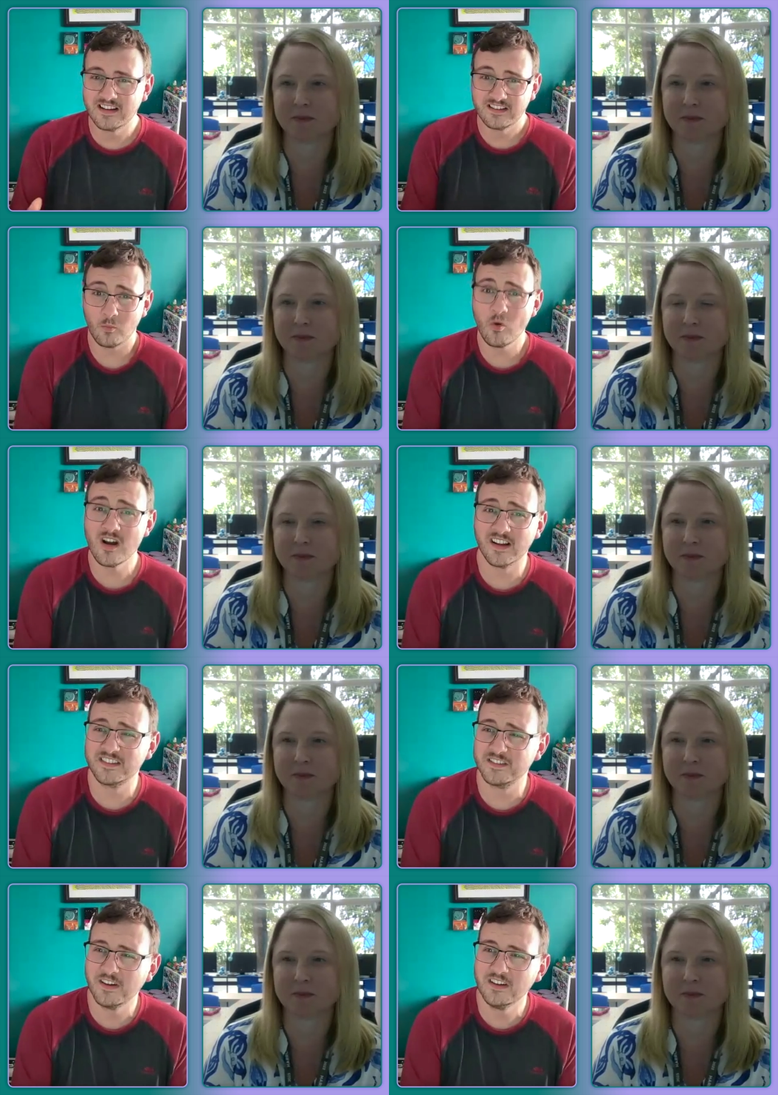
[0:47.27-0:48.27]
Speaker 1: actually
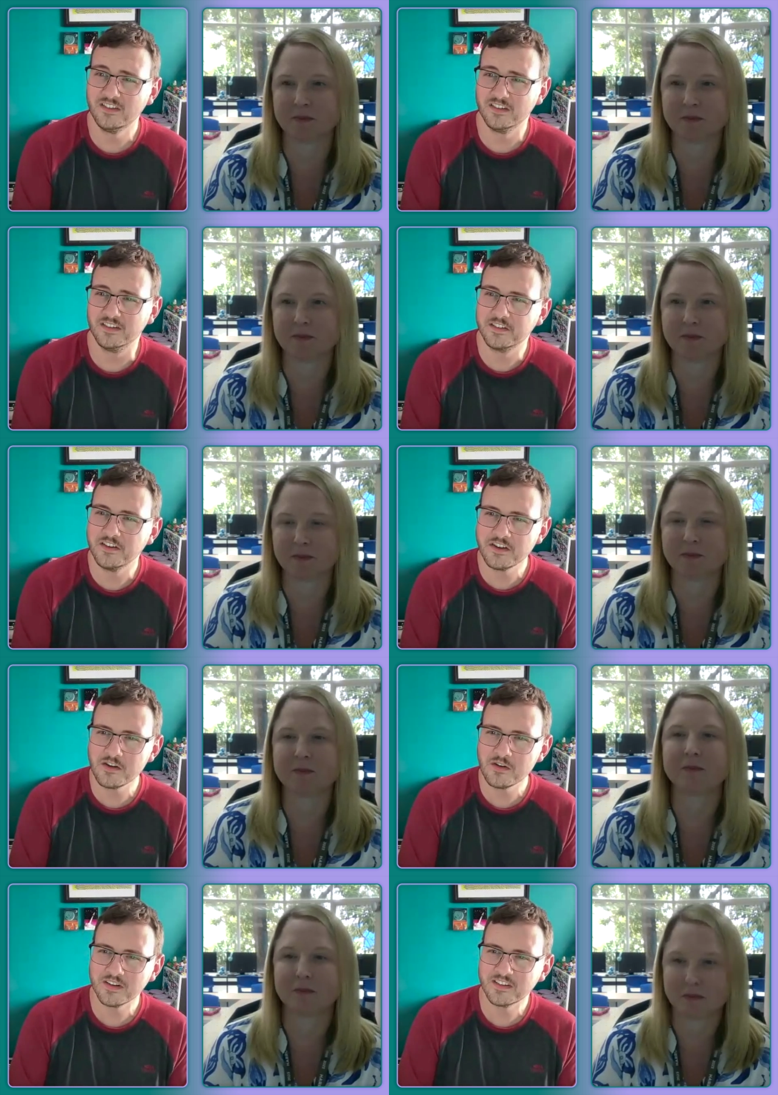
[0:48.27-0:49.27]
works and functions. Could
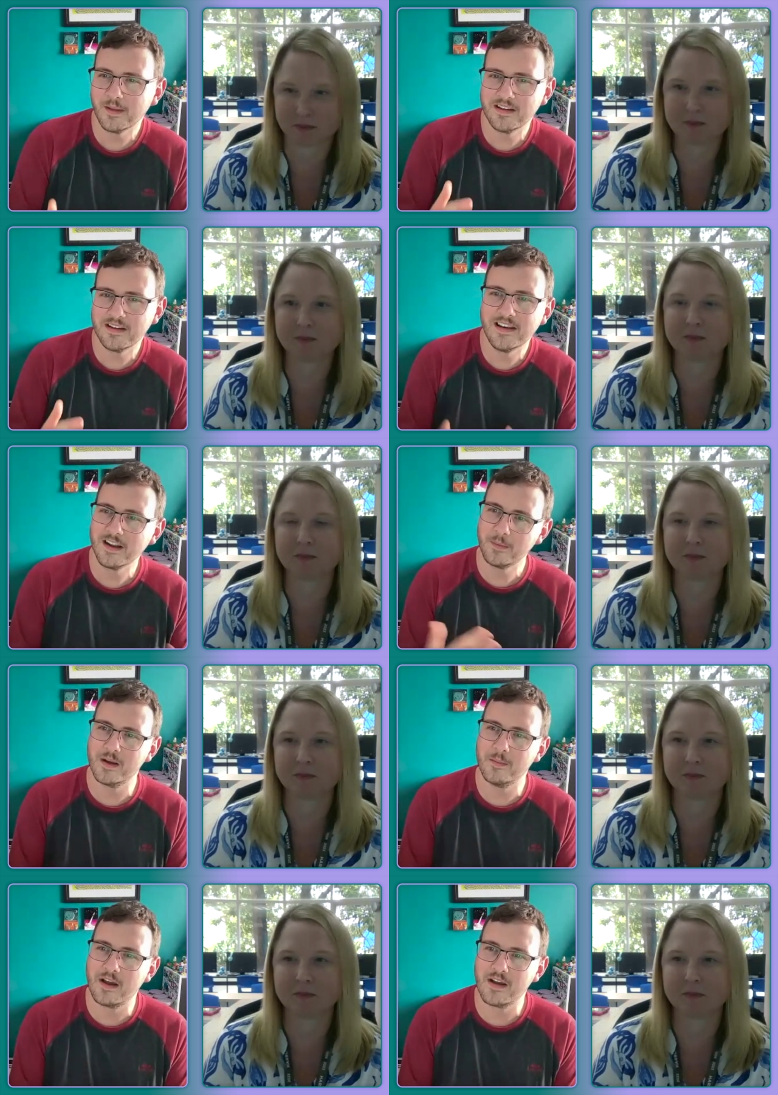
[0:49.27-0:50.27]
you explain a little bit
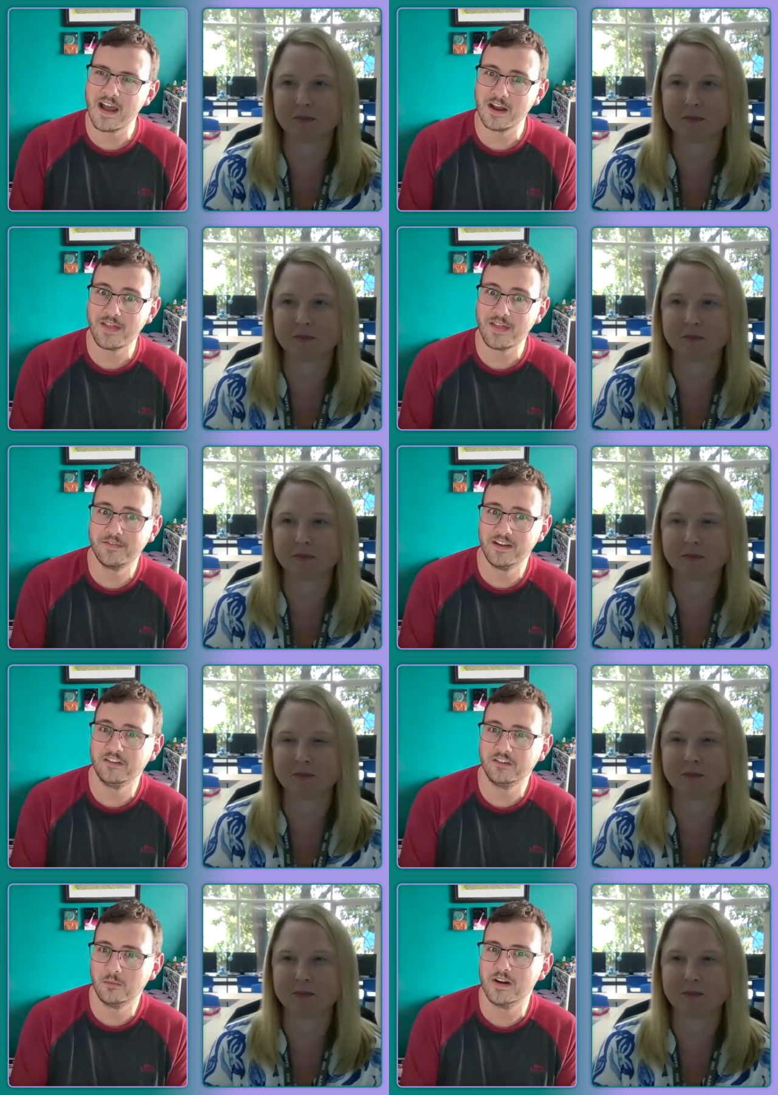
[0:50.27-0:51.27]
about how that
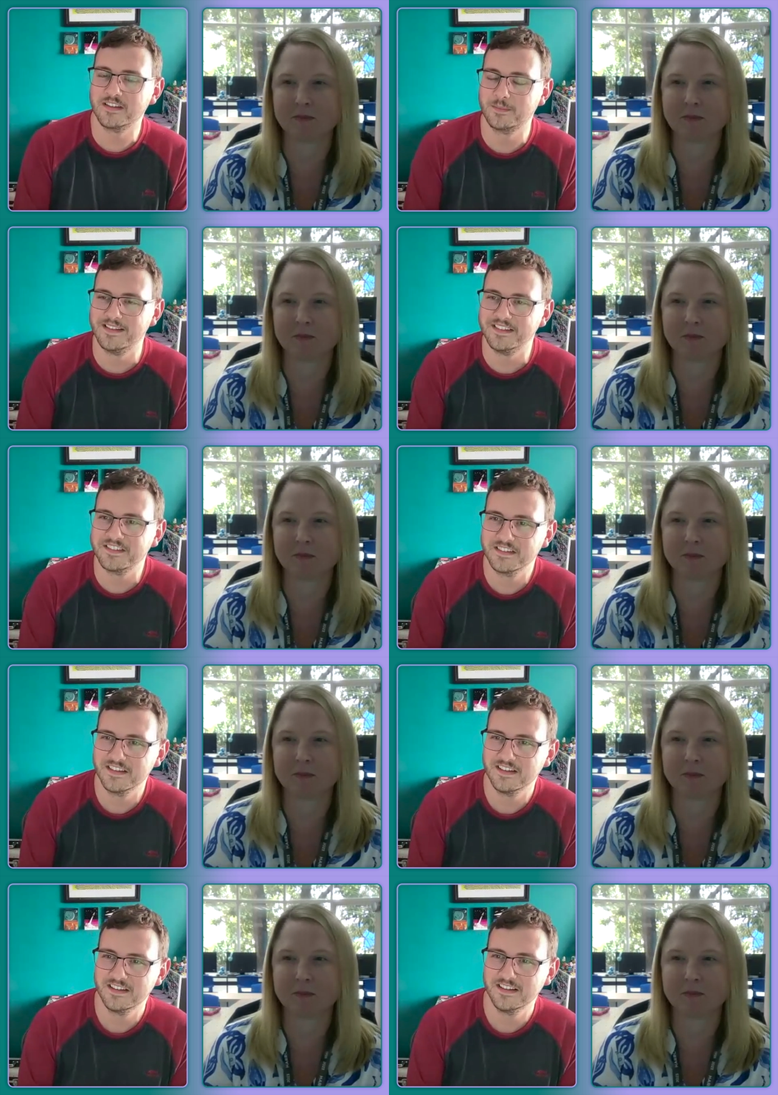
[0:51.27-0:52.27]
feature works, please?
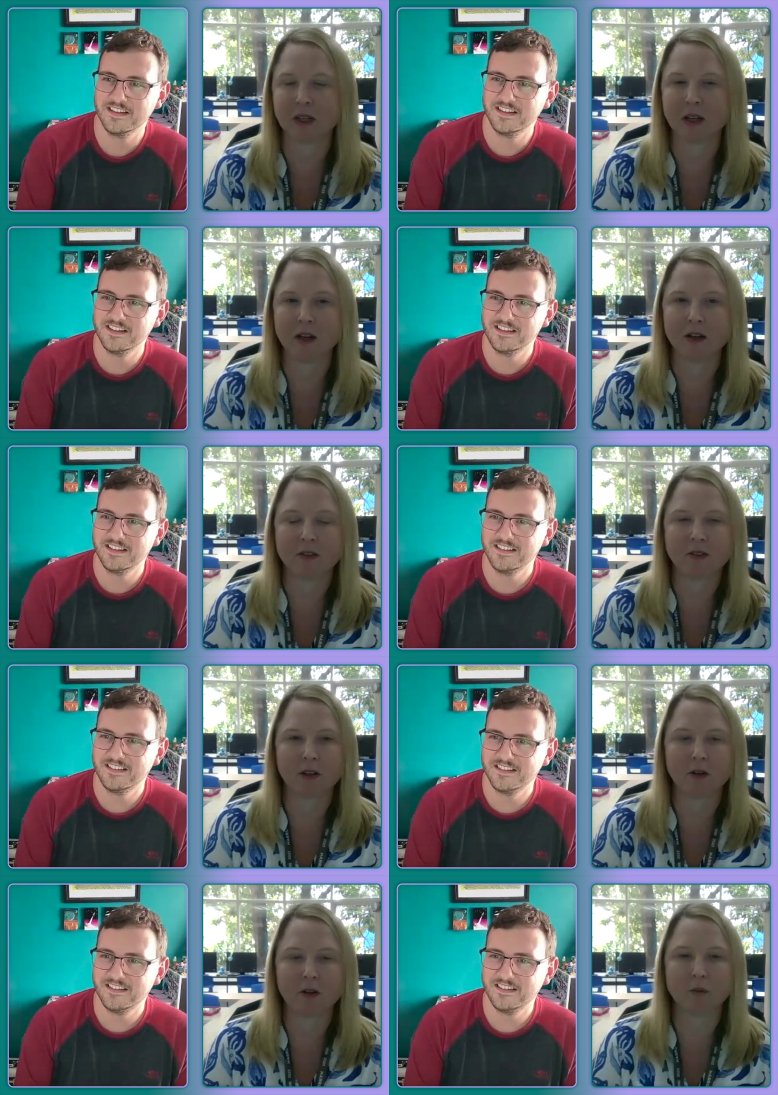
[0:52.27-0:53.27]

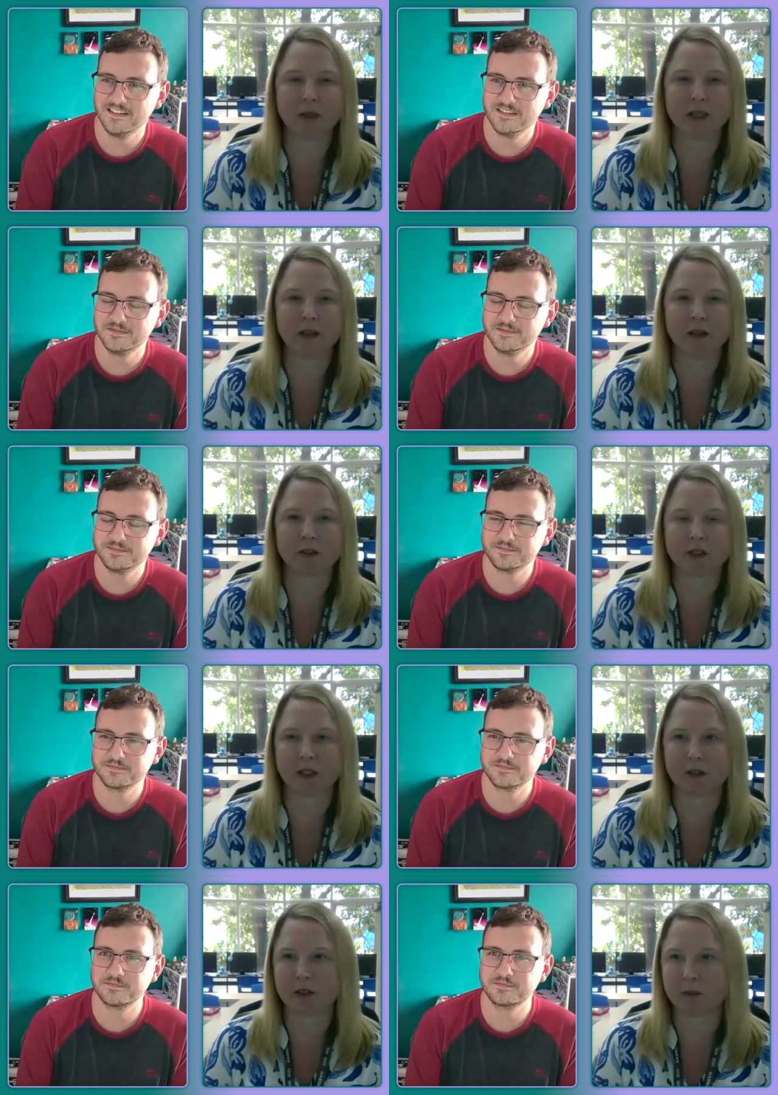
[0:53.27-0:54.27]
Speaker 2: So we largely
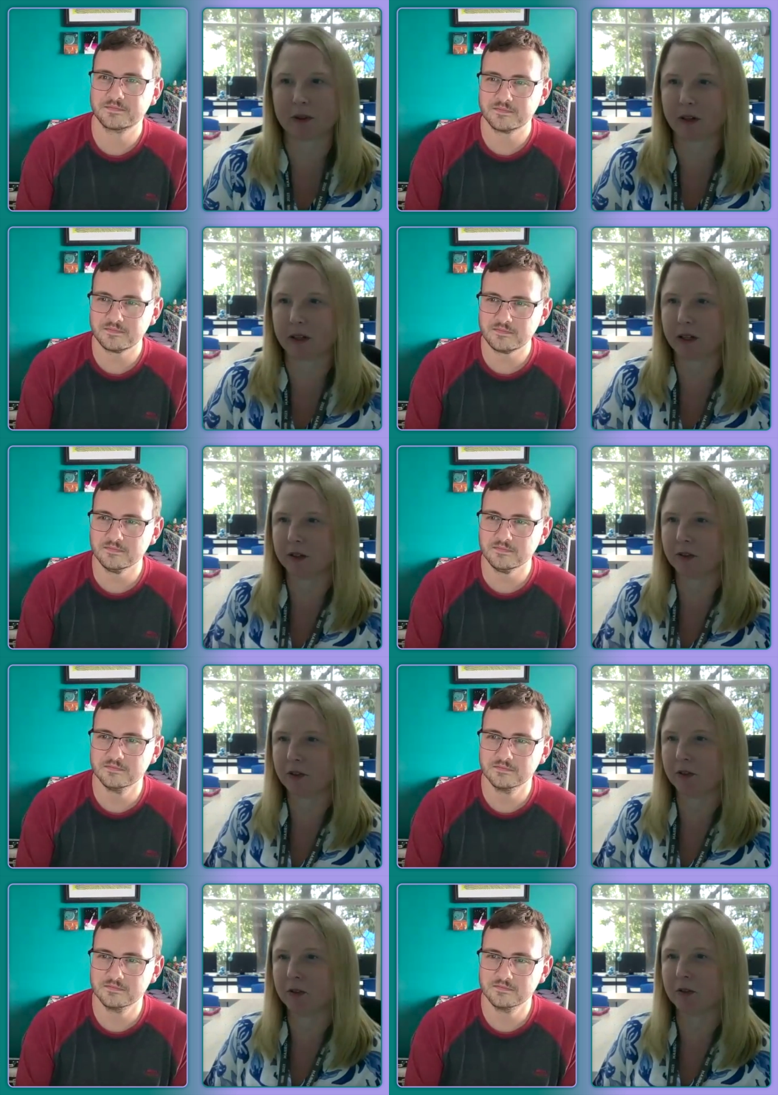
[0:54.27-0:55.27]
use it with our younger
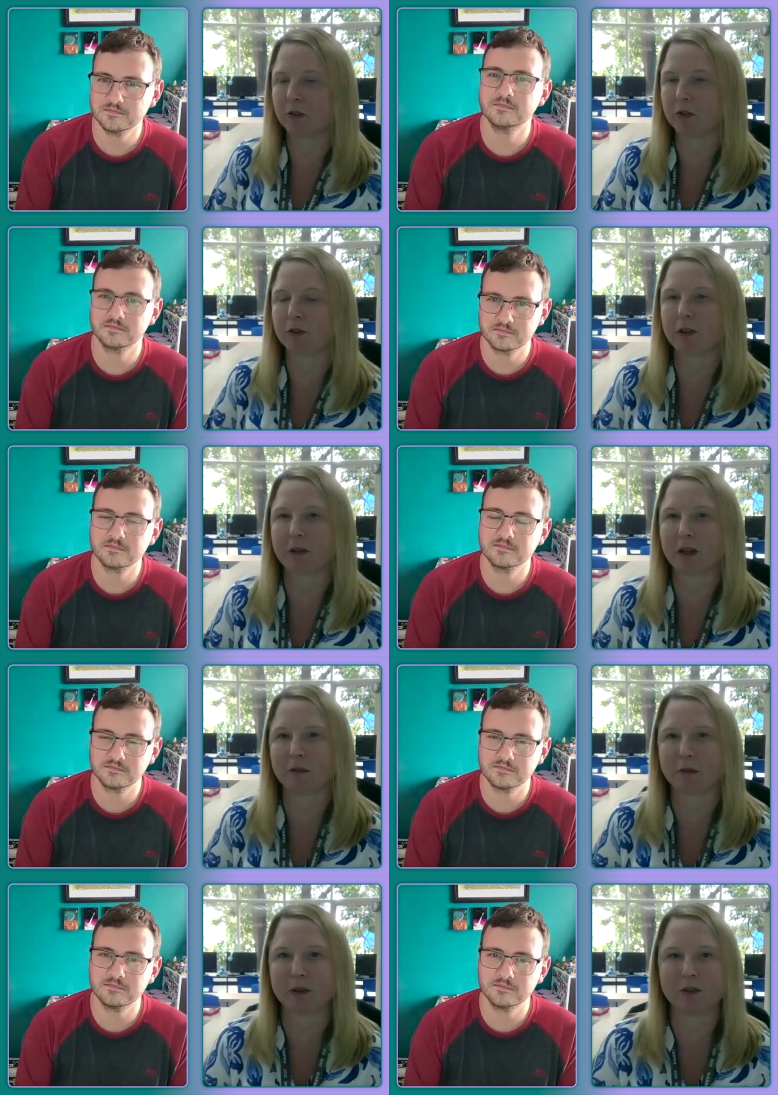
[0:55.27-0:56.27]
students, or sometimes
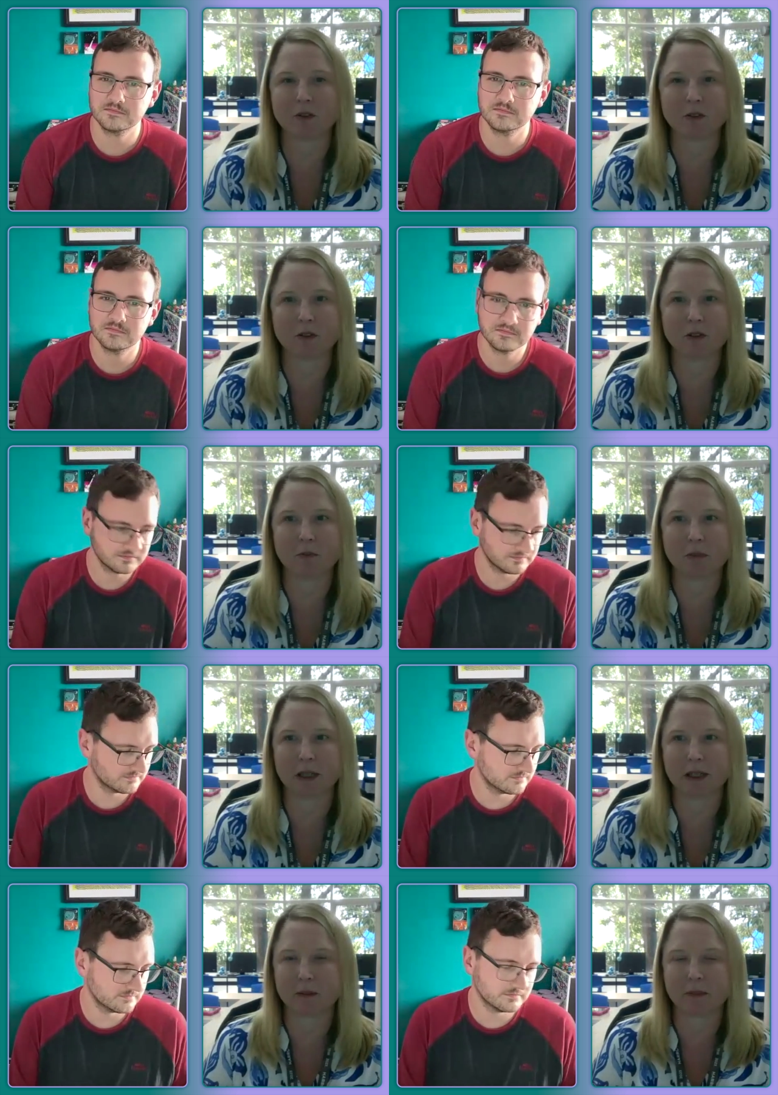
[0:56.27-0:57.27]
with students who can be a
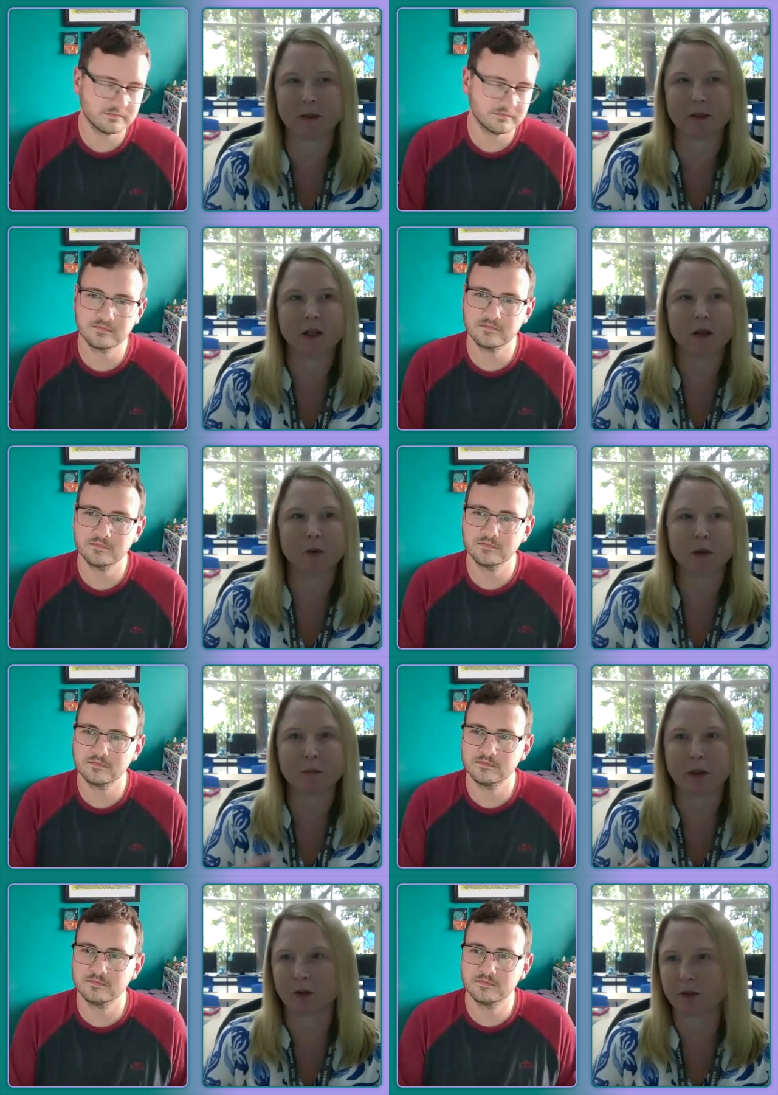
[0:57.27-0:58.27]
little bit more
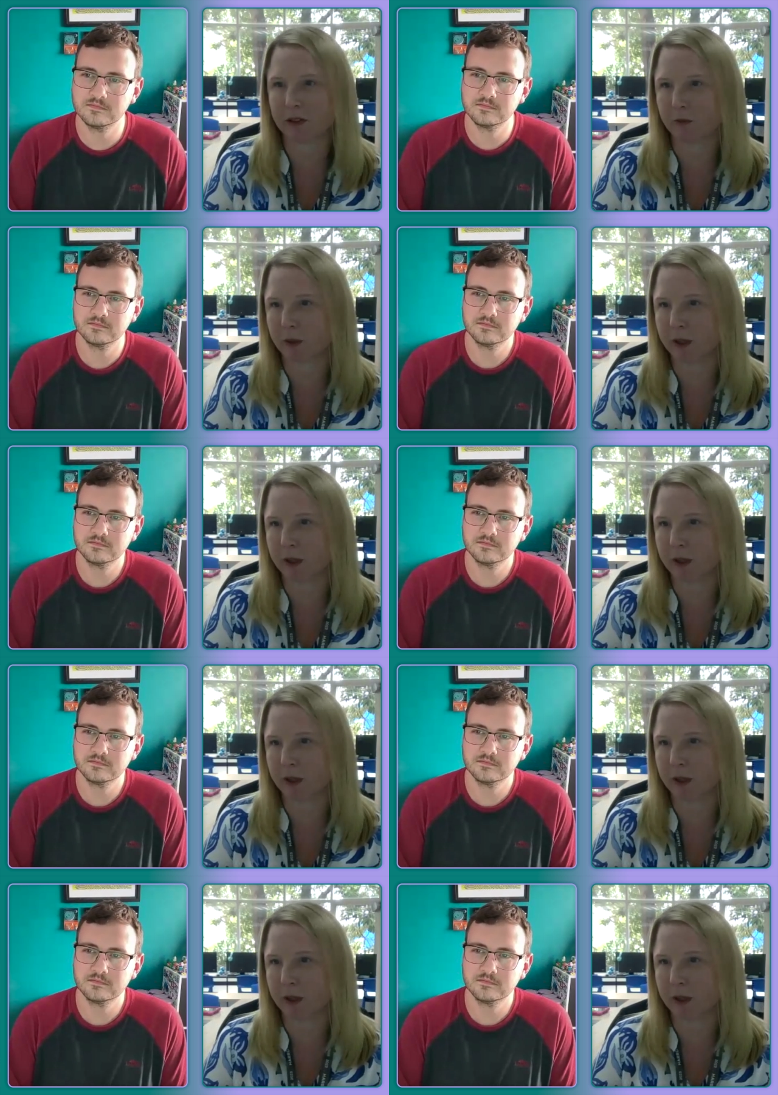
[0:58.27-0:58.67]
impulsive. We